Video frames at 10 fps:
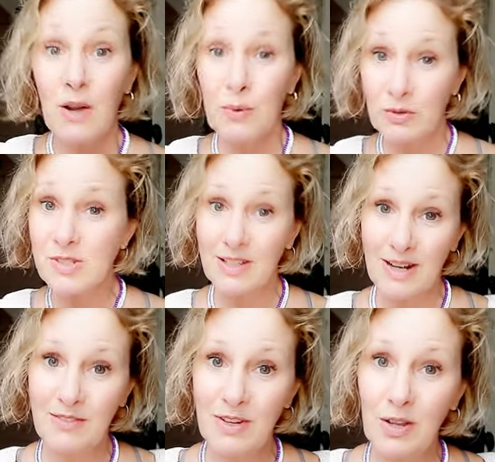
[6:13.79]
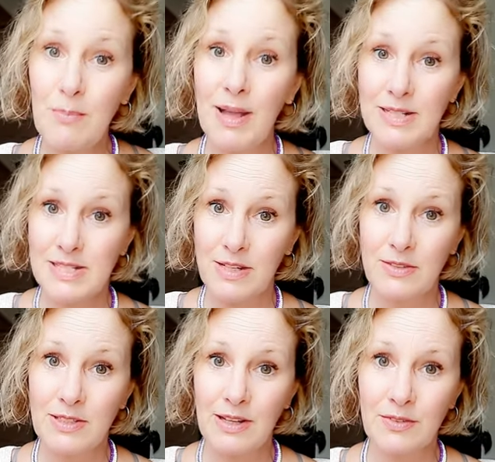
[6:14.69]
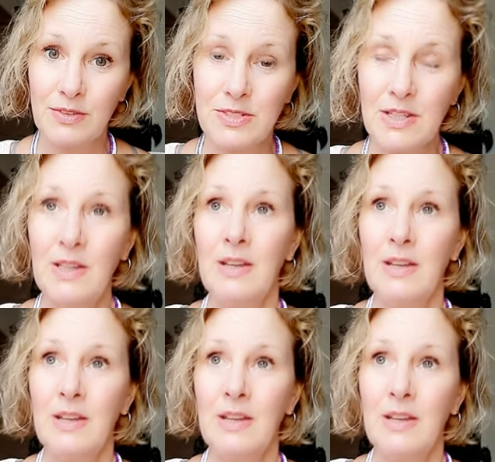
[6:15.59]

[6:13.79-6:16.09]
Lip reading: we're also going to have low melatonin levels.